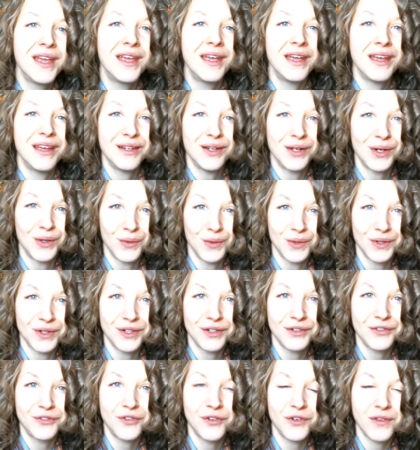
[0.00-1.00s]
in
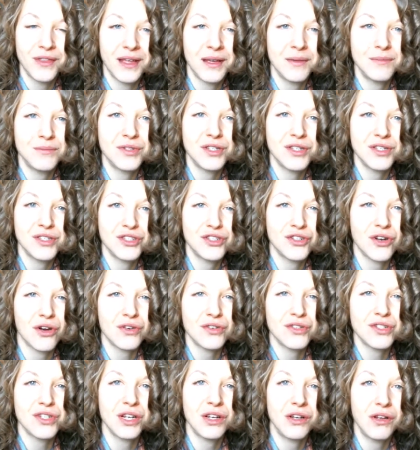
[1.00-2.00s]
order for them to
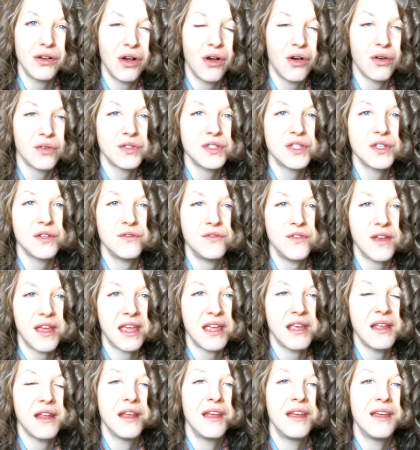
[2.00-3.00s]
start to
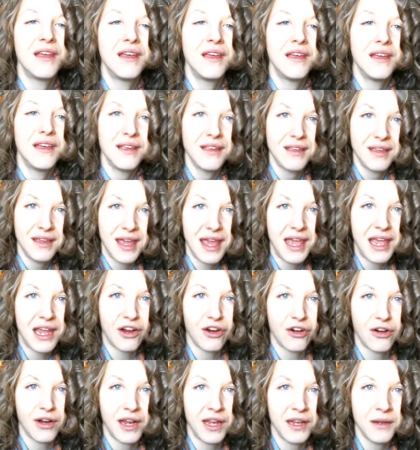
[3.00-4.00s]
cultivate
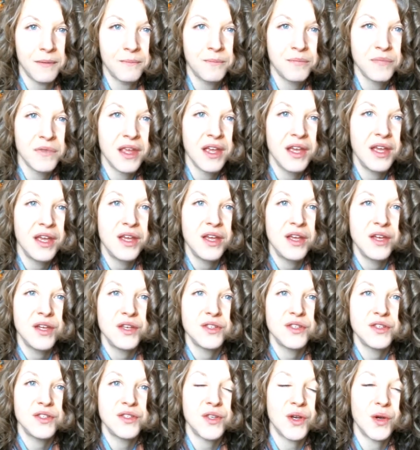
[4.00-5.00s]
caring.
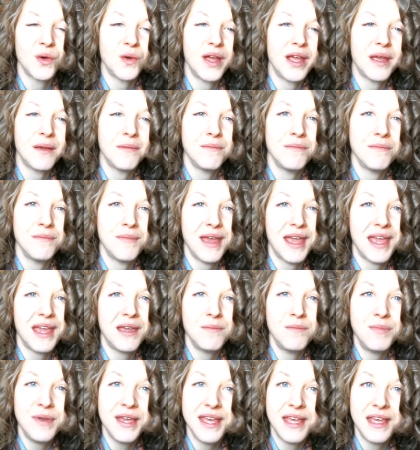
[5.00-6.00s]
So it may
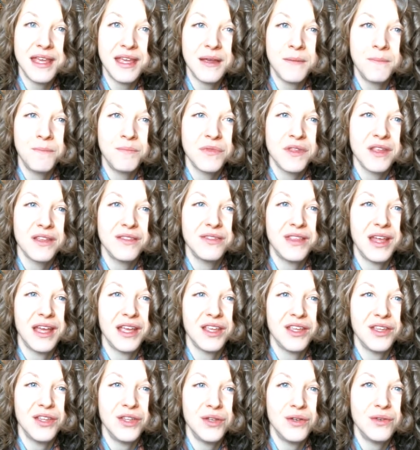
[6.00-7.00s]
be
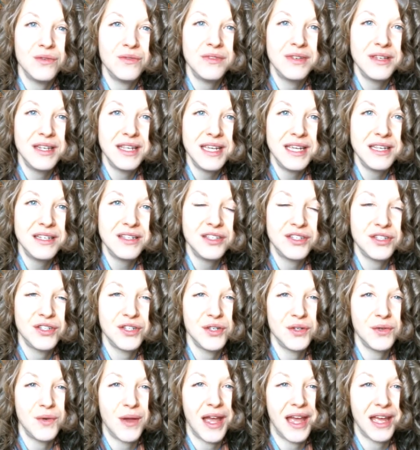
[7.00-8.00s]
that you need
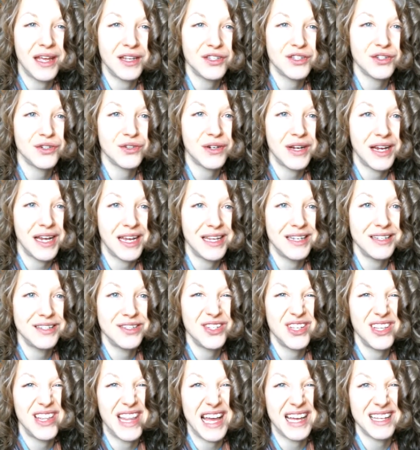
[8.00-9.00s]
to enter
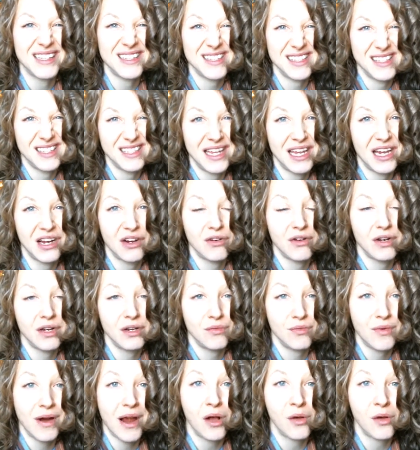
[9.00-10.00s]
into that scary
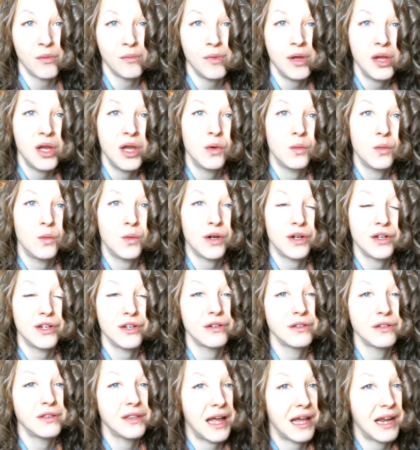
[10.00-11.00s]
realm where
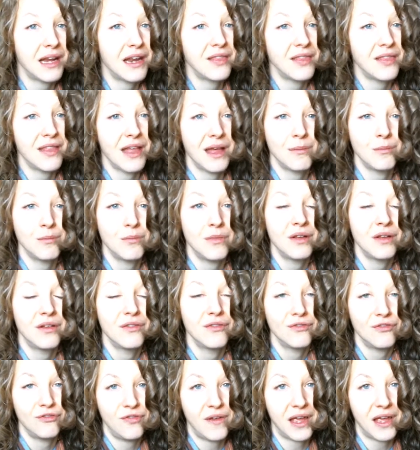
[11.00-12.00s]
you're letting them
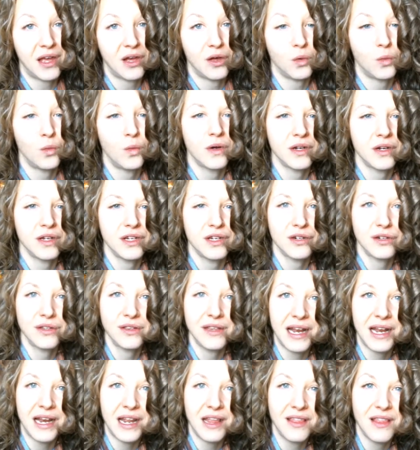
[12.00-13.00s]
fail, where you're
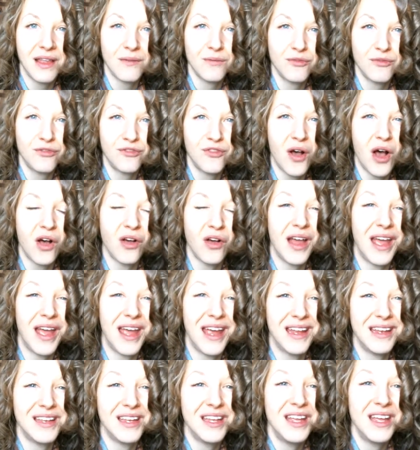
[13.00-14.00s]
letting them fall.
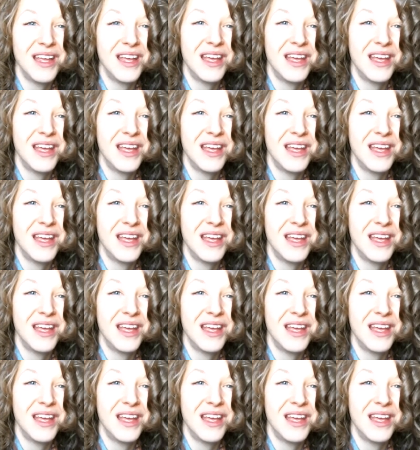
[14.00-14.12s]
And